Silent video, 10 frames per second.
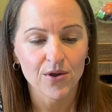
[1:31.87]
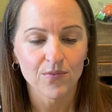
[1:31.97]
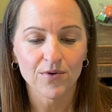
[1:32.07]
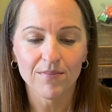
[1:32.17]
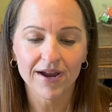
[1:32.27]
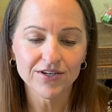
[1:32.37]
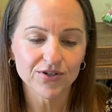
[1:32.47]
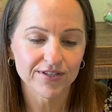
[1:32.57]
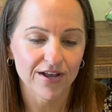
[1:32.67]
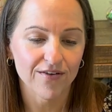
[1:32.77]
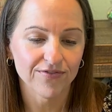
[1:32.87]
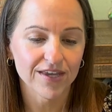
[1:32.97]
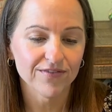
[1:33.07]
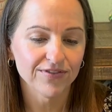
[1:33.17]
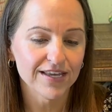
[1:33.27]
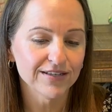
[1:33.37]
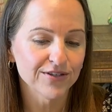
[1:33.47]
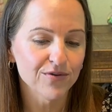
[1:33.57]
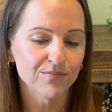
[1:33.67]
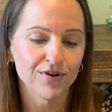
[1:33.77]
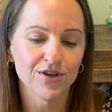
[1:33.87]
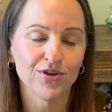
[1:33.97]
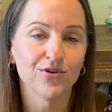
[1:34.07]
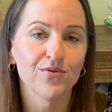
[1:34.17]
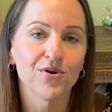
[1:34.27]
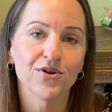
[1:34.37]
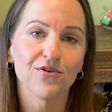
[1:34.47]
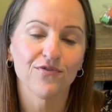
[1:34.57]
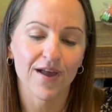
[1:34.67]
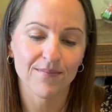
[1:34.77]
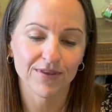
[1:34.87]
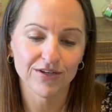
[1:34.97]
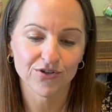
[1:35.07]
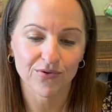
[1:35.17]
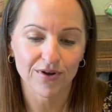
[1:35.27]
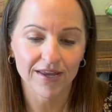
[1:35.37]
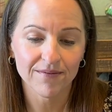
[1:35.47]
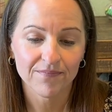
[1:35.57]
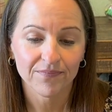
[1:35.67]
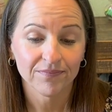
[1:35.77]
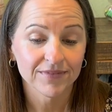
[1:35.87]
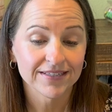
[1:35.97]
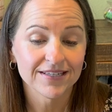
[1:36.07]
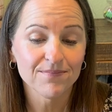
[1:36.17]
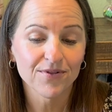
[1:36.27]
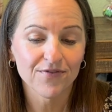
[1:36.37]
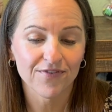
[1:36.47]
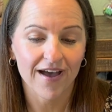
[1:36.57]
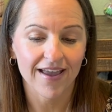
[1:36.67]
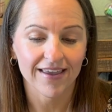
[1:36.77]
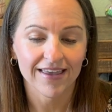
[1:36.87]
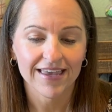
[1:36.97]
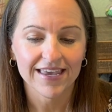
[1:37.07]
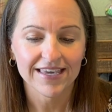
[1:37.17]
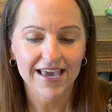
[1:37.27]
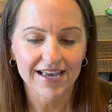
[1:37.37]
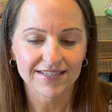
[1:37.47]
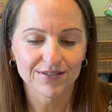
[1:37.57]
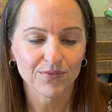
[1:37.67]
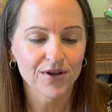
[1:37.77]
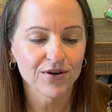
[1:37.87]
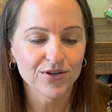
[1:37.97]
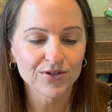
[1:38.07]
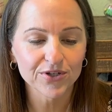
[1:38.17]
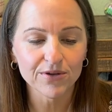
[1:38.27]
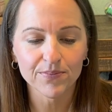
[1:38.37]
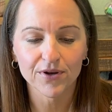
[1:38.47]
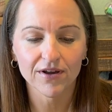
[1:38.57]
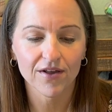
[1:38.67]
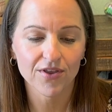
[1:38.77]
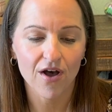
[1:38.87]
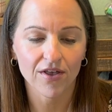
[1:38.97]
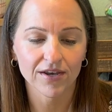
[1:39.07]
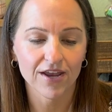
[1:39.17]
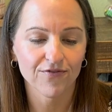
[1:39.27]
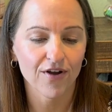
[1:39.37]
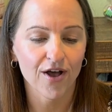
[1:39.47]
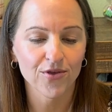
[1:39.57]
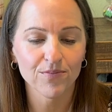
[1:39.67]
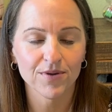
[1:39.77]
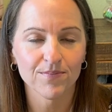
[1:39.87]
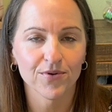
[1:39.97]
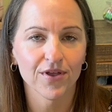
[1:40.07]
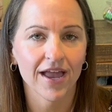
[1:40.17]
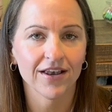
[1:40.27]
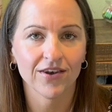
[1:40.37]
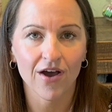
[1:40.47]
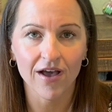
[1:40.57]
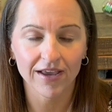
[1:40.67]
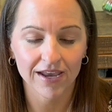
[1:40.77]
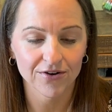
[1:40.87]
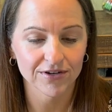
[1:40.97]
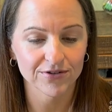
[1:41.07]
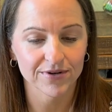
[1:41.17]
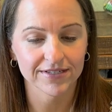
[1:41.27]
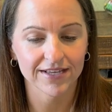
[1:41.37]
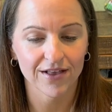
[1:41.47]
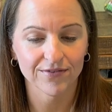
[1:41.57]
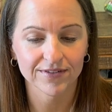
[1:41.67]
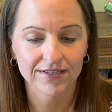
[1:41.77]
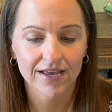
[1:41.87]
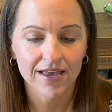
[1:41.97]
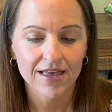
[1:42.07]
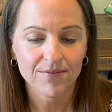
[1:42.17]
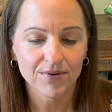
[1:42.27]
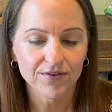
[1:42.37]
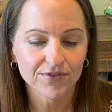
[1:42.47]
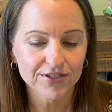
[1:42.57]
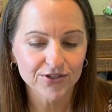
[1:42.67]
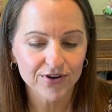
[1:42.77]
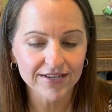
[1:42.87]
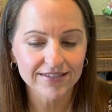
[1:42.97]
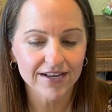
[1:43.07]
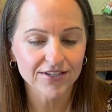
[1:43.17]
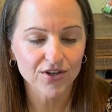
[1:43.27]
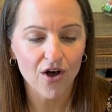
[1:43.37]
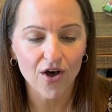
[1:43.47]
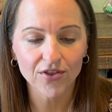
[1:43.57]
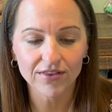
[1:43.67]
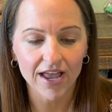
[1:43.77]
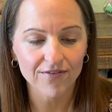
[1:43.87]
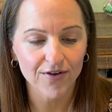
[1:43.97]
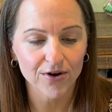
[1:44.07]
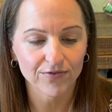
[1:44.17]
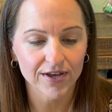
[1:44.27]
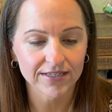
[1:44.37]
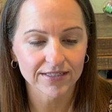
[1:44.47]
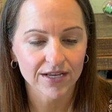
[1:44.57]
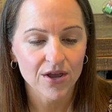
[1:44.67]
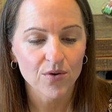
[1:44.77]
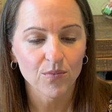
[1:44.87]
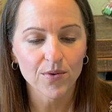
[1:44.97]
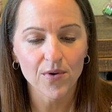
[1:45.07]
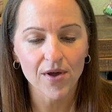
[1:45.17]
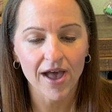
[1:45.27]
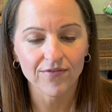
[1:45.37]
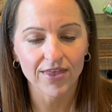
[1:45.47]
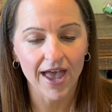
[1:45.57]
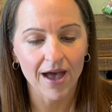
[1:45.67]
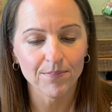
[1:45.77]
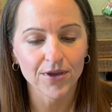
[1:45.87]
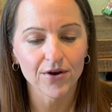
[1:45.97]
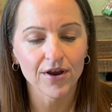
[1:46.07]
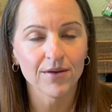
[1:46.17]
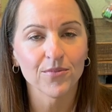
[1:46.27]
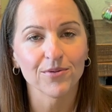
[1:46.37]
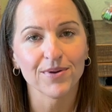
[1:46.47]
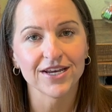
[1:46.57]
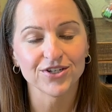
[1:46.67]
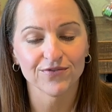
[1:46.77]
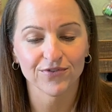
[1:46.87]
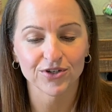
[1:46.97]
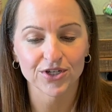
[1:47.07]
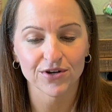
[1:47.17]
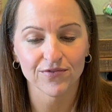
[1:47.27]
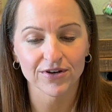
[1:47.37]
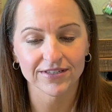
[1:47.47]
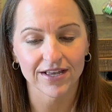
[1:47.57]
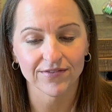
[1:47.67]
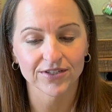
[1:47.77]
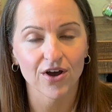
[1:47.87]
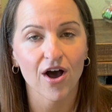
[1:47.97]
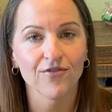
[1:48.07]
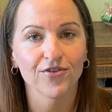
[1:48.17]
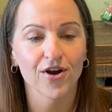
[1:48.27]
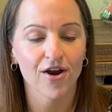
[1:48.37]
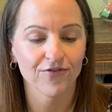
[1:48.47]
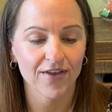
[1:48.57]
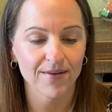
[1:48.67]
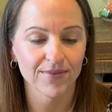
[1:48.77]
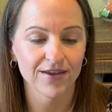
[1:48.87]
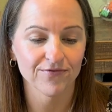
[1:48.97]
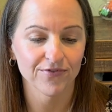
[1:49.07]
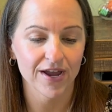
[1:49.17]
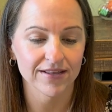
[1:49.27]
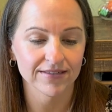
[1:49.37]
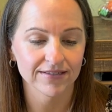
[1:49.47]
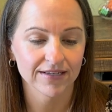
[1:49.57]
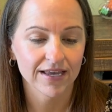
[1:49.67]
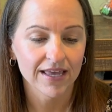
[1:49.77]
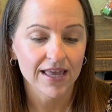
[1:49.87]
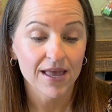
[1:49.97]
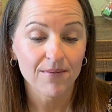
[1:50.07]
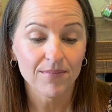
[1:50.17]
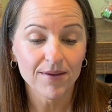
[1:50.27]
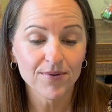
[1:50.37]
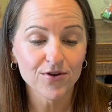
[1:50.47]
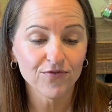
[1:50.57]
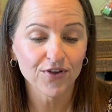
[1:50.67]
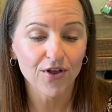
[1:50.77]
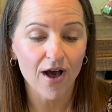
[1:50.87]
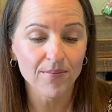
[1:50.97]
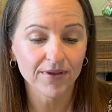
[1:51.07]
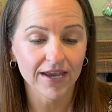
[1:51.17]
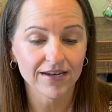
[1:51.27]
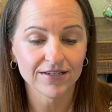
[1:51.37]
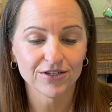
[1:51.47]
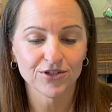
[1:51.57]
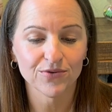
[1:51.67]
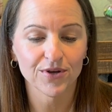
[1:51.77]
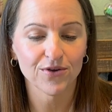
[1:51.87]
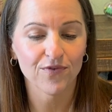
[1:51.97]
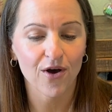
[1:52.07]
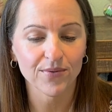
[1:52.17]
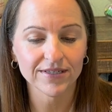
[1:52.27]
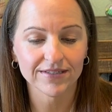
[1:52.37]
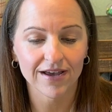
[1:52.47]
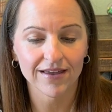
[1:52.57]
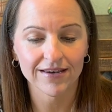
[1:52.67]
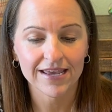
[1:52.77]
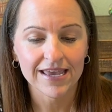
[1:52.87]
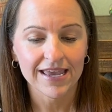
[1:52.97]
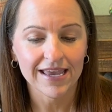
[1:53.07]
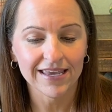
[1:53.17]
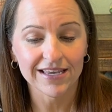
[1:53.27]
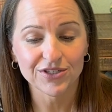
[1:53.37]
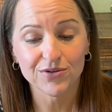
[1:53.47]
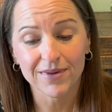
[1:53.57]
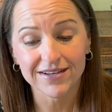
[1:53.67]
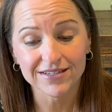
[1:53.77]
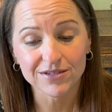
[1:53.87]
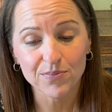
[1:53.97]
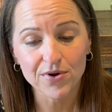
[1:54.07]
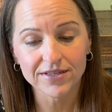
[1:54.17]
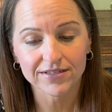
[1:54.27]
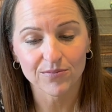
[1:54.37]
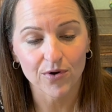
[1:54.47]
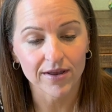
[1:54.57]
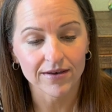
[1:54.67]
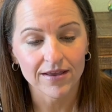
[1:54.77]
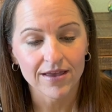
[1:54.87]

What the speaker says: Remind yourself that if things don't bring you or your family joy, simplify. Yes, we are usually putting on the holiday for other people and not catering to ourselves. But if the stress sucks all the life out of us, we won't have the happier and more patient version of ourselves to offer our family and friends. Maybe you feel obligated to do what you've always done in case you might disappoint someone,